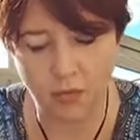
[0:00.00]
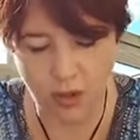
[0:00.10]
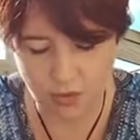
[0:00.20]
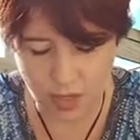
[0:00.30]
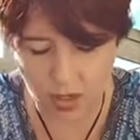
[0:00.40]
and
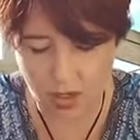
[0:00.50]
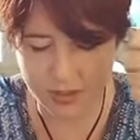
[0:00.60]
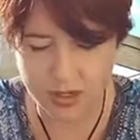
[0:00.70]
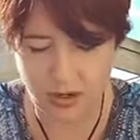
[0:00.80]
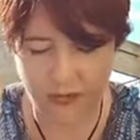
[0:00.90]
we were
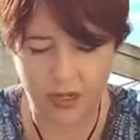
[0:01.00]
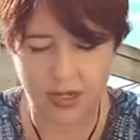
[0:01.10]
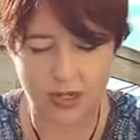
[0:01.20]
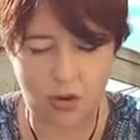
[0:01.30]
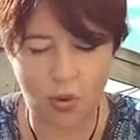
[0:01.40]
closed off
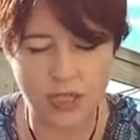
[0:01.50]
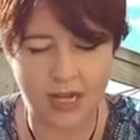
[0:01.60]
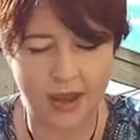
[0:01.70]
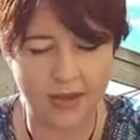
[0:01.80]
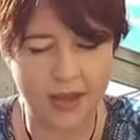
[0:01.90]
and caught
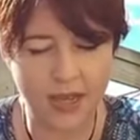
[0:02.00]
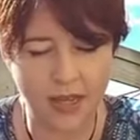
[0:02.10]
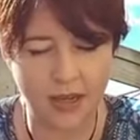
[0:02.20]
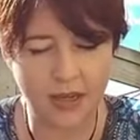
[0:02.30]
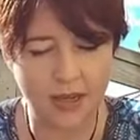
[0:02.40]
in our
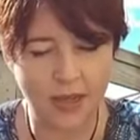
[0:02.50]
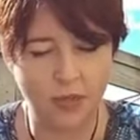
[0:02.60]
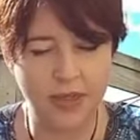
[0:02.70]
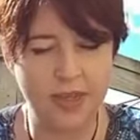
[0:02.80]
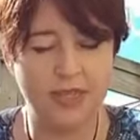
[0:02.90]
thinking
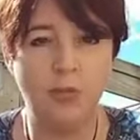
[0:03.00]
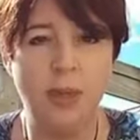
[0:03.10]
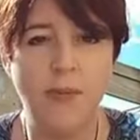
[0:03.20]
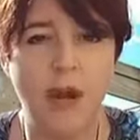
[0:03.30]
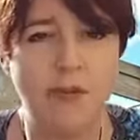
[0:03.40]
with this,
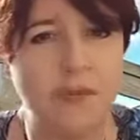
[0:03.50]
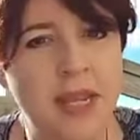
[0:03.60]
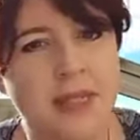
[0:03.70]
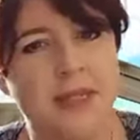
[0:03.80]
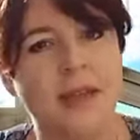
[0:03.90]
we might
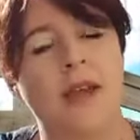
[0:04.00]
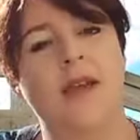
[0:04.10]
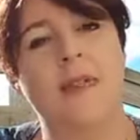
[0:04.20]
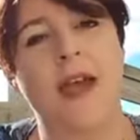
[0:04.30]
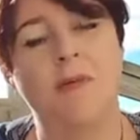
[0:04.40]
miss
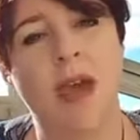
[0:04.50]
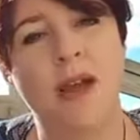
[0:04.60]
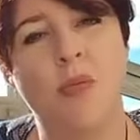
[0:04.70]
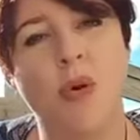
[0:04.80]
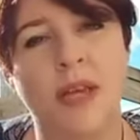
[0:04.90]
that
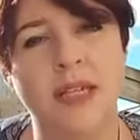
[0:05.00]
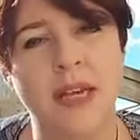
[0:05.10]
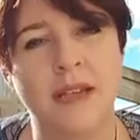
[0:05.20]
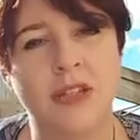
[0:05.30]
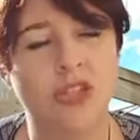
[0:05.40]
man walking
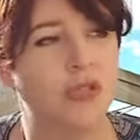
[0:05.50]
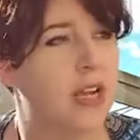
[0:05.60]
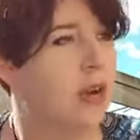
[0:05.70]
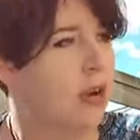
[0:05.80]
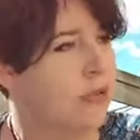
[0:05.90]
down the
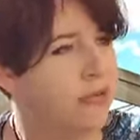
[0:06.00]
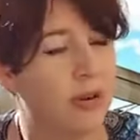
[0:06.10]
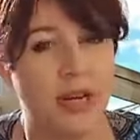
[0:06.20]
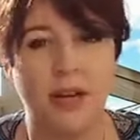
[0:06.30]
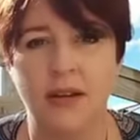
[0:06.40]
street
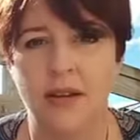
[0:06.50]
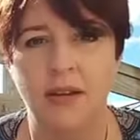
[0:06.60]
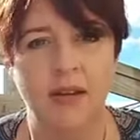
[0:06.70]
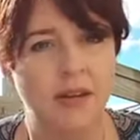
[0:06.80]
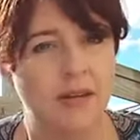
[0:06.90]
offering
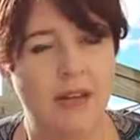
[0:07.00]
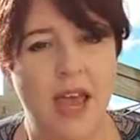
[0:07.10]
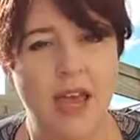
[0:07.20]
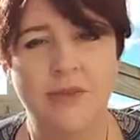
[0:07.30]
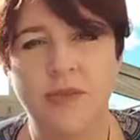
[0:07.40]

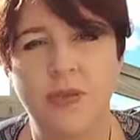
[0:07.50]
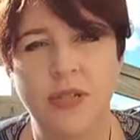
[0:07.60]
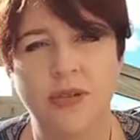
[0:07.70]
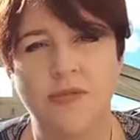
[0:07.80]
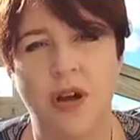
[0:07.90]

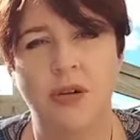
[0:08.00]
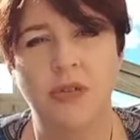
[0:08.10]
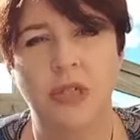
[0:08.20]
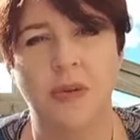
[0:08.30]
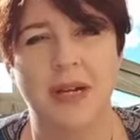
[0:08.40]
handfuls of
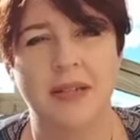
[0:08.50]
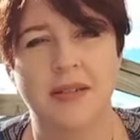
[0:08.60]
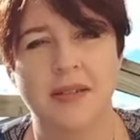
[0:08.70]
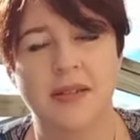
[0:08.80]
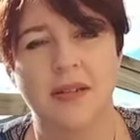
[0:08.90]
gold to
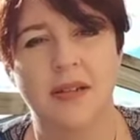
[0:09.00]
us.